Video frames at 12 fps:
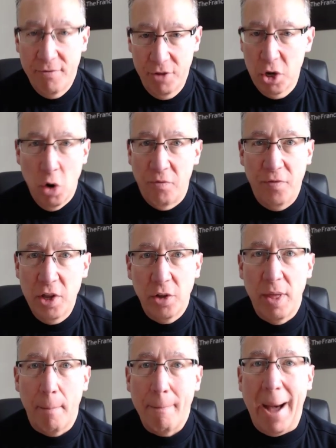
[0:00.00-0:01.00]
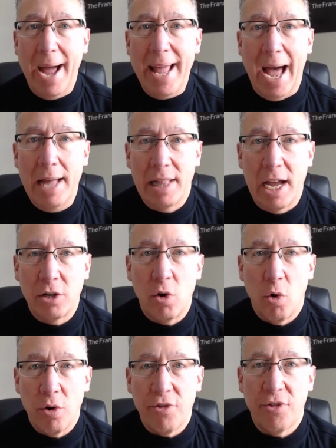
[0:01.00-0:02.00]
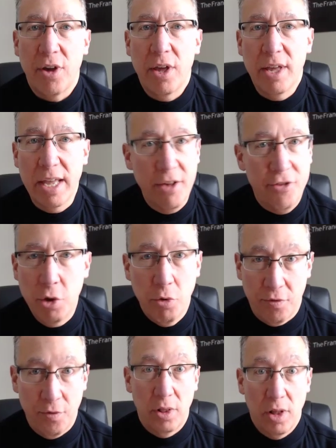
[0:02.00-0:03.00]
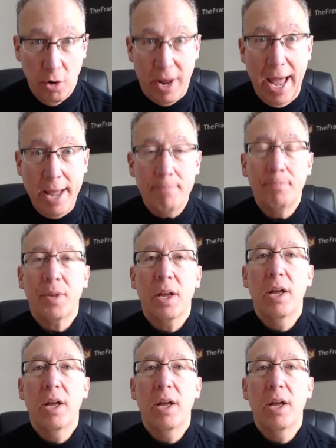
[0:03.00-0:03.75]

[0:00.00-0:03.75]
if you don't feel that my online course is useful, okay?